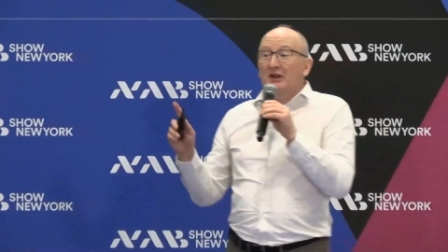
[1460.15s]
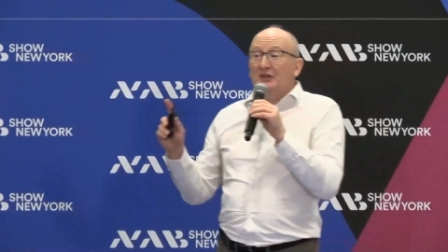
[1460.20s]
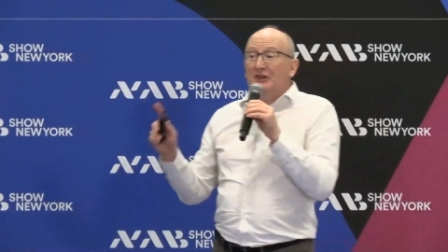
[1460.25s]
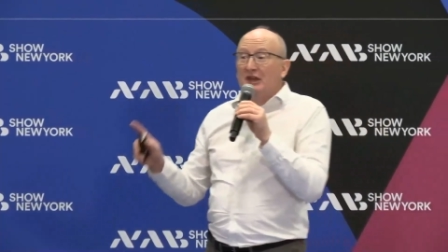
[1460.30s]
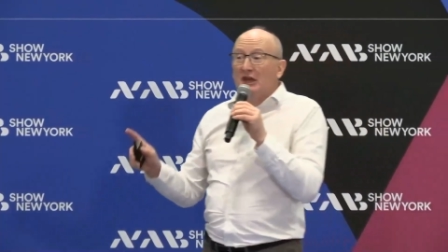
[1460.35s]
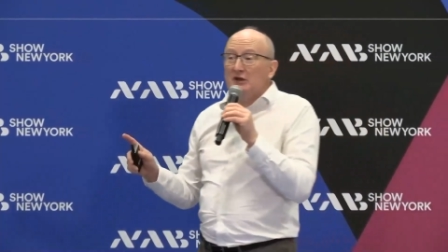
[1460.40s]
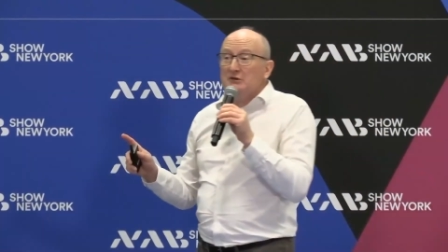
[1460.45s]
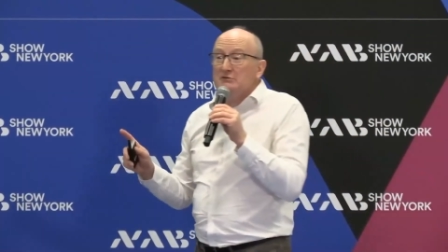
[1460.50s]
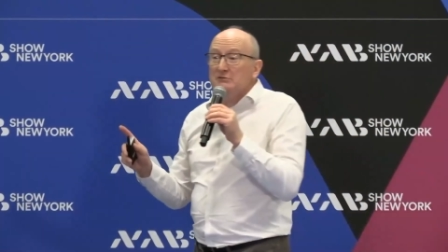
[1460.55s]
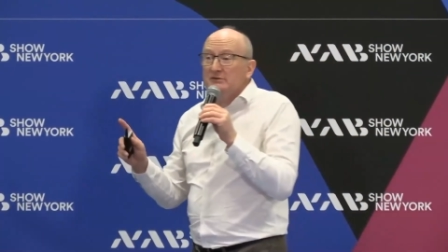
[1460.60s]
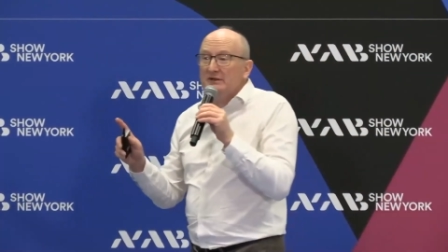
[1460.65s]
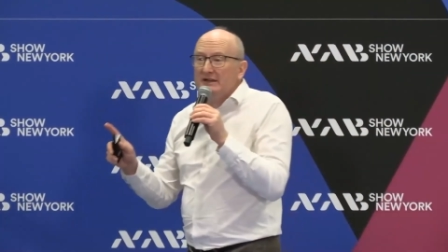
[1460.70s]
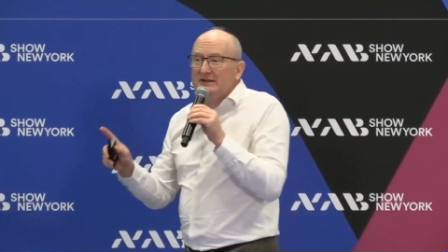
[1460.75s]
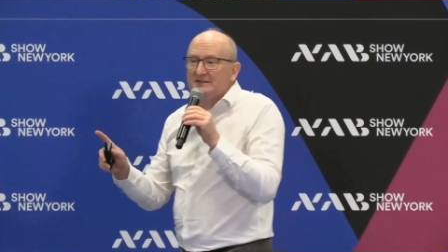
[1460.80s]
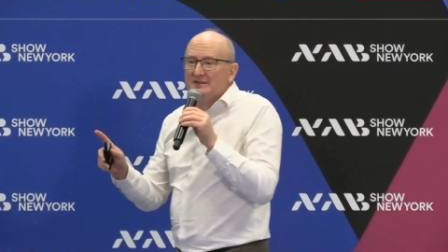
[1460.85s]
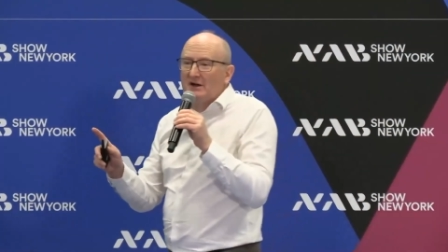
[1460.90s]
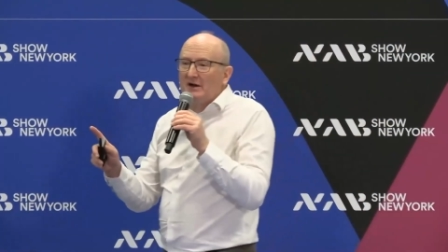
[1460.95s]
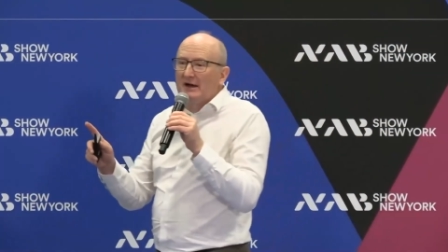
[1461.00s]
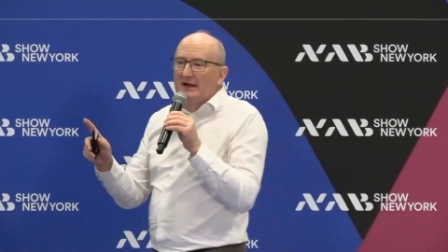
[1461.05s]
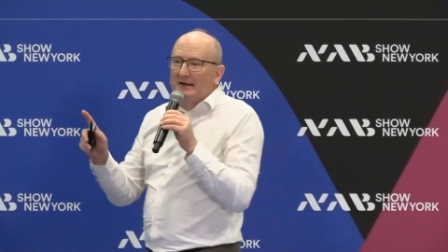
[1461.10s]
The only
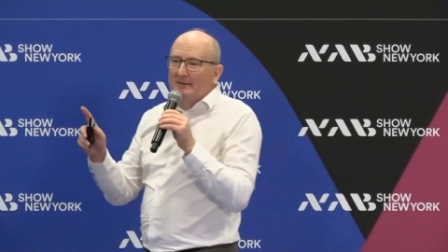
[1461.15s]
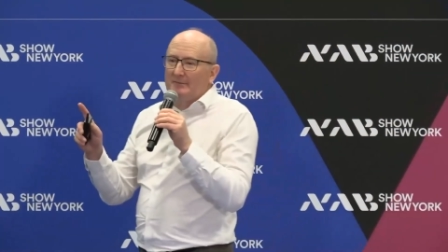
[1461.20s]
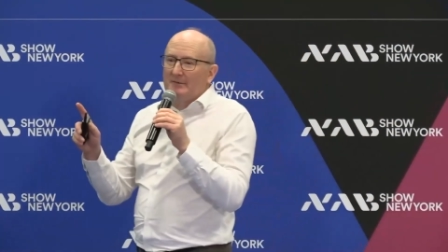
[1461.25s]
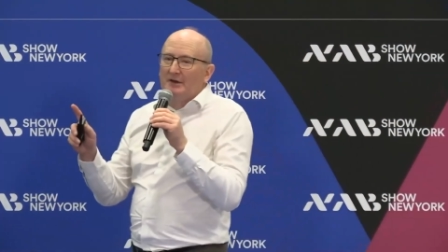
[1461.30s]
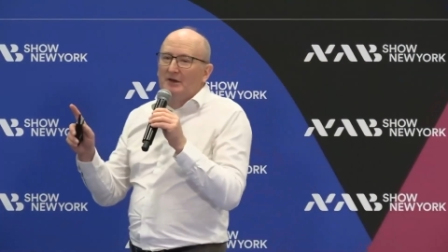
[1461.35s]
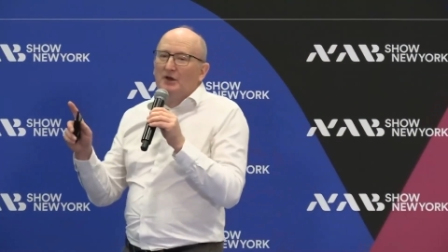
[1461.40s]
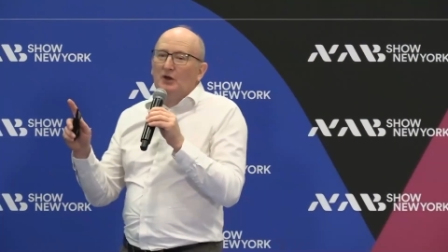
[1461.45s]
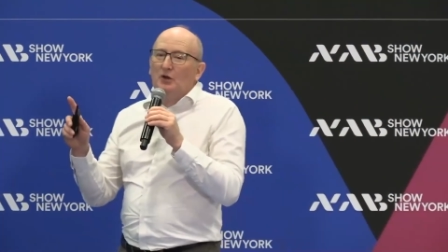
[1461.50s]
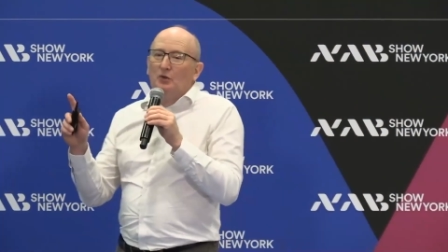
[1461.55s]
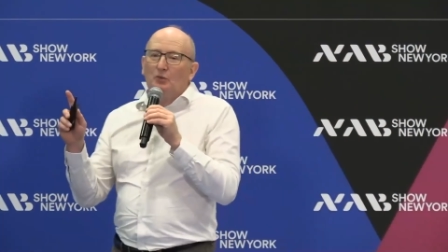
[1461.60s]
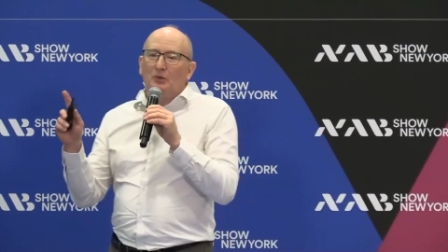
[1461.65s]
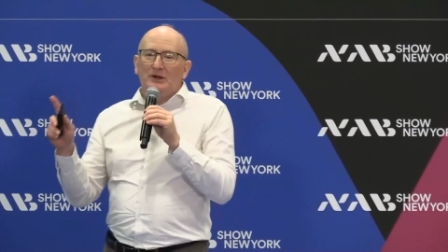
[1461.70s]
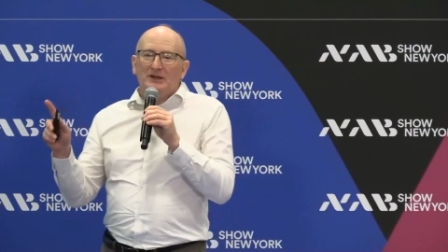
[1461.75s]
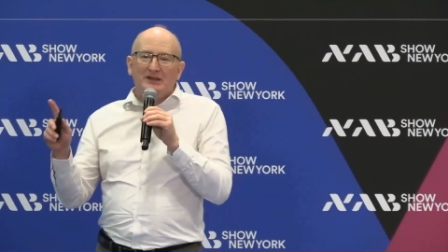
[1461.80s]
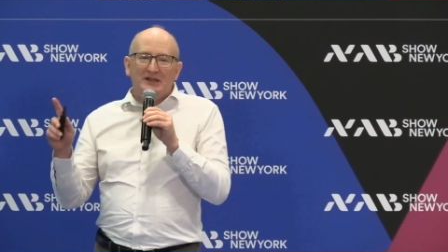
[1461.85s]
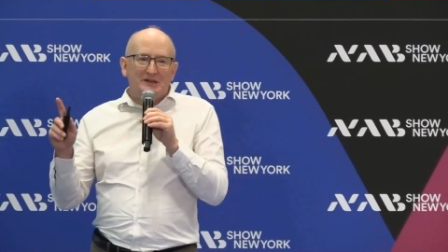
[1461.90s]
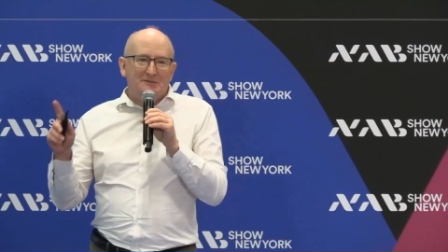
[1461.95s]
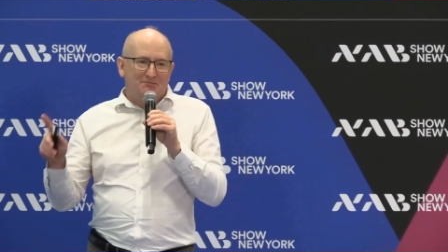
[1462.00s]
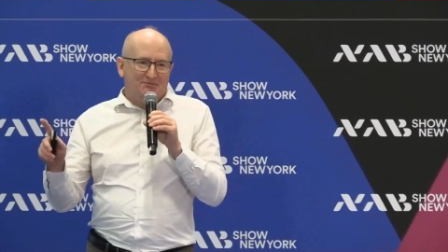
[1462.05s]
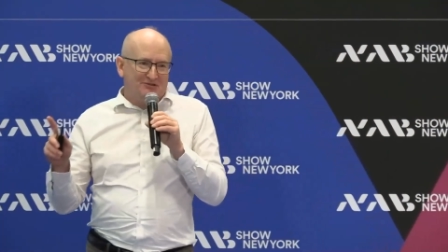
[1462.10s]
time we
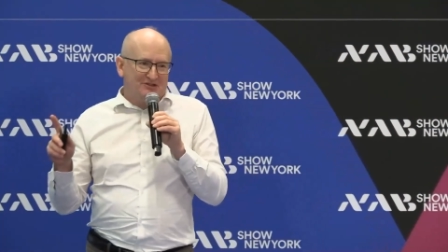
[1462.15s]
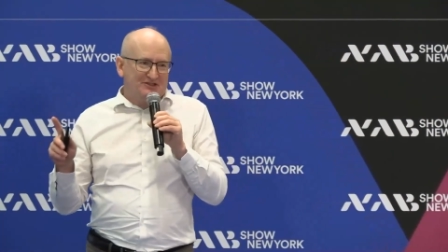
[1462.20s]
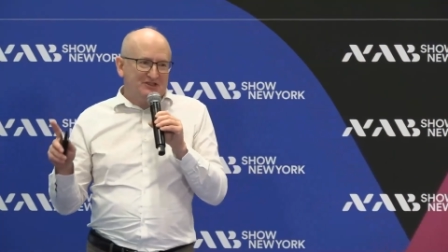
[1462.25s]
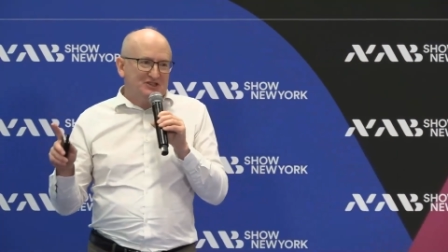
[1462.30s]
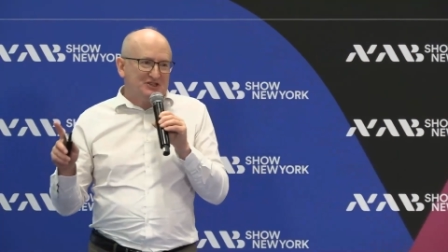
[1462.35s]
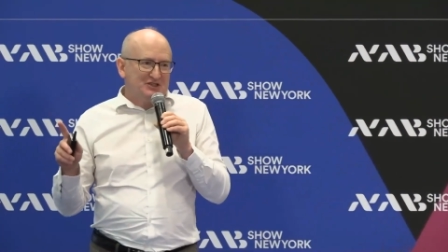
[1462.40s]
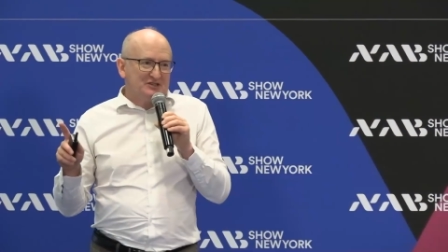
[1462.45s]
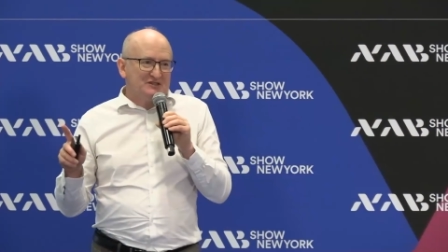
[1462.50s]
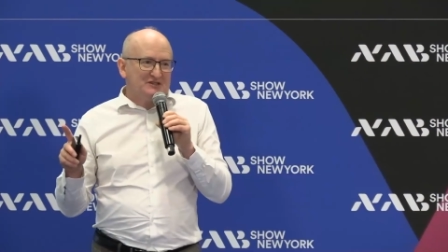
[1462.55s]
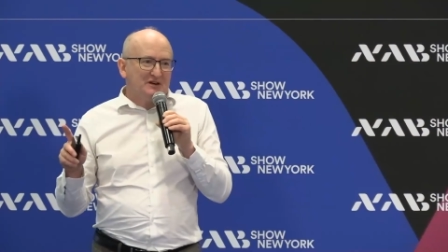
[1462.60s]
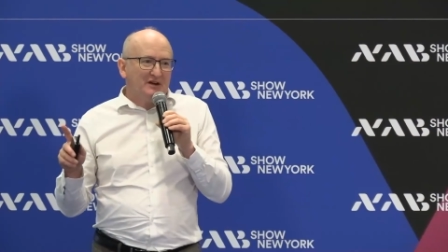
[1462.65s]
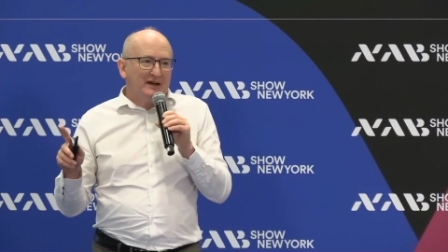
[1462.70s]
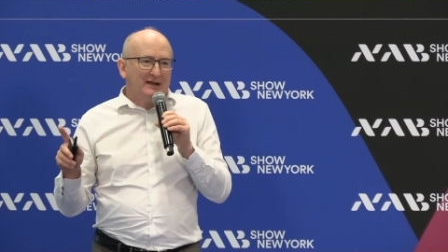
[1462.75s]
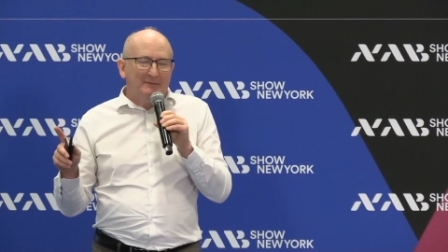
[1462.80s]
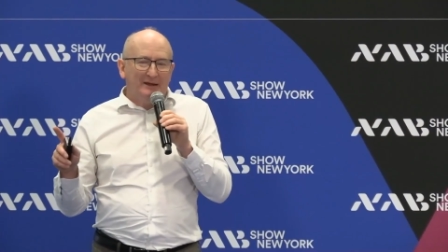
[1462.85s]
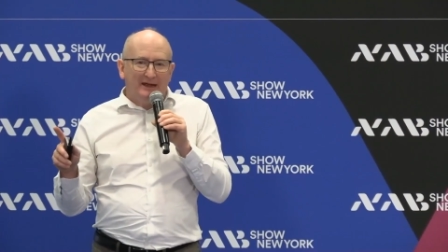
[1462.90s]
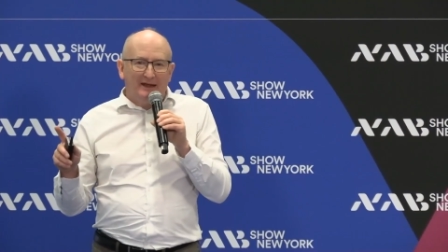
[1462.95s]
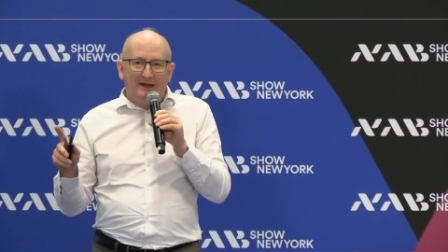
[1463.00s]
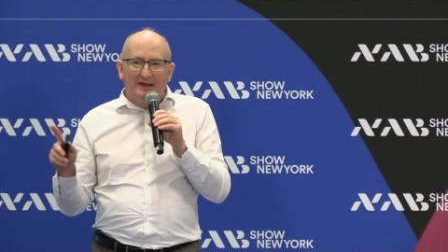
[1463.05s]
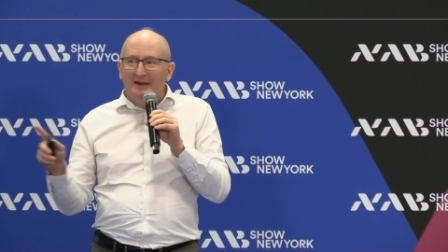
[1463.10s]
need precision
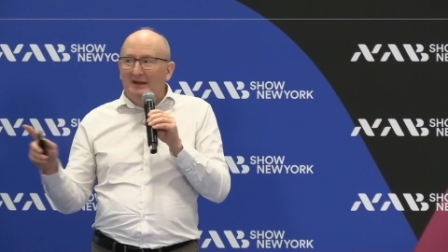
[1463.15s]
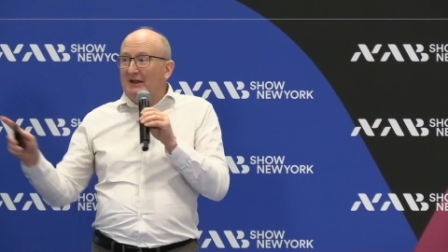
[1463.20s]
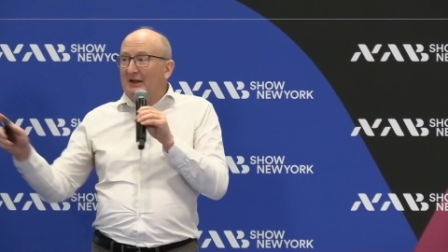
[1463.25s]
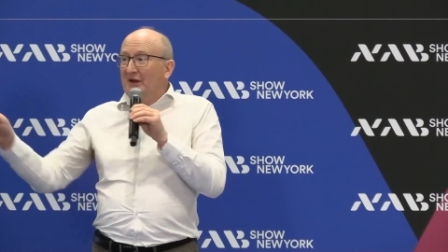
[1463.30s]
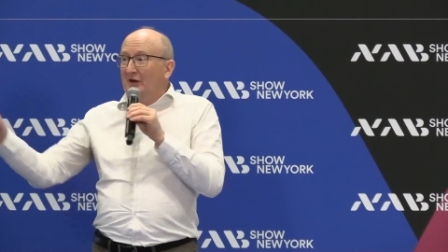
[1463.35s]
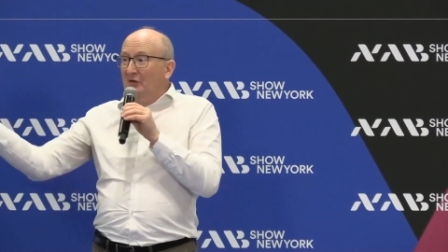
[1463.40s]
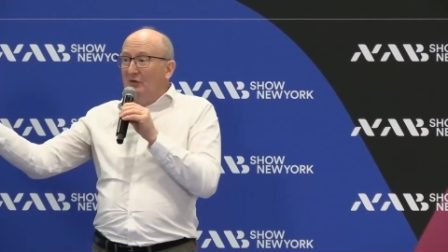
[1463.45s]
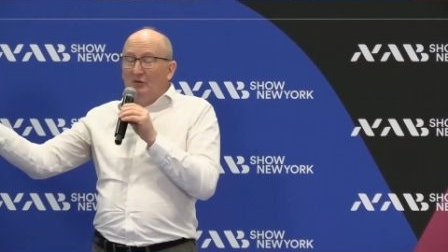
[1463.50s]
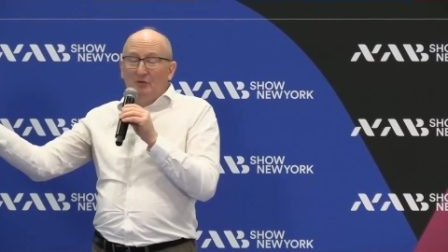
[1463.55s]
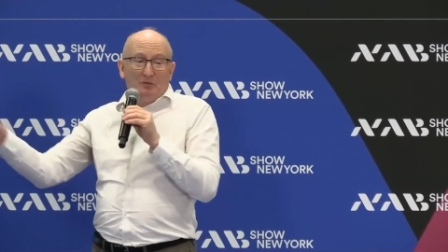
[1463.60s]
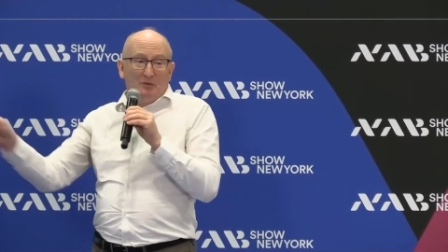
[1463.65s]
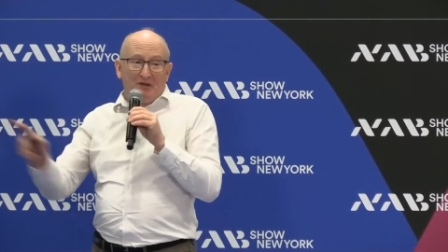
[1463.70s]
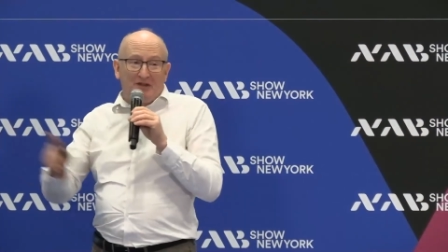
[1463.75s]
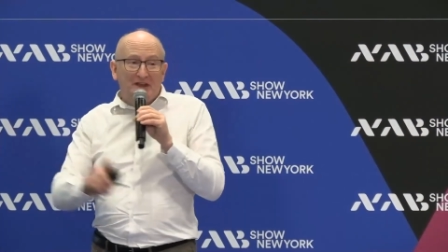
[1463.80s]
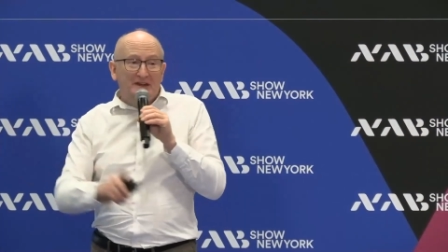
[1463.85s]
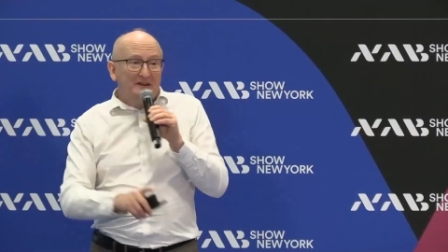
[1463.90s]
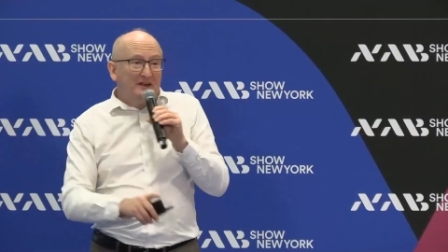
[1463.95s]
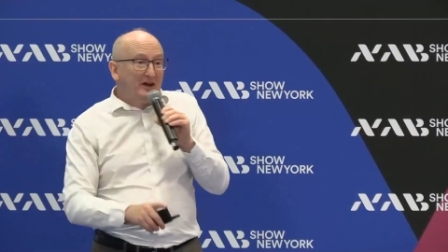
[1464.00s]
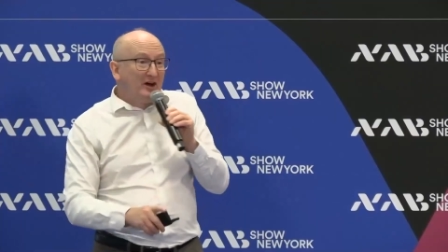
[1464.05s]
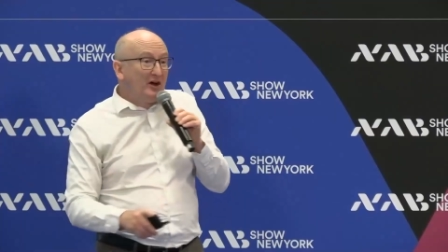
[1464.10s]
timing
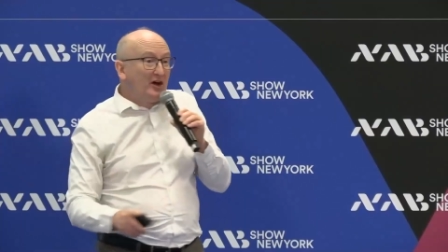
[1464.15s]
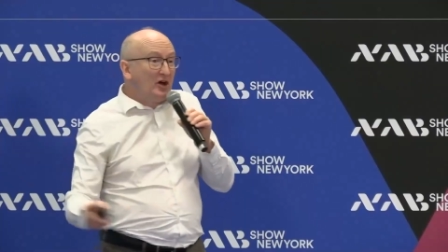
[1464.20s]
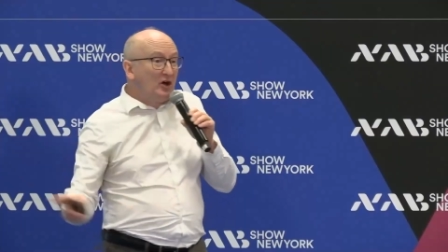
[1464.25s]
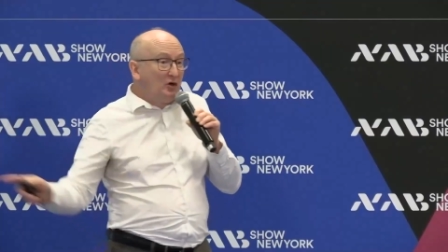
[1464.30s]
within our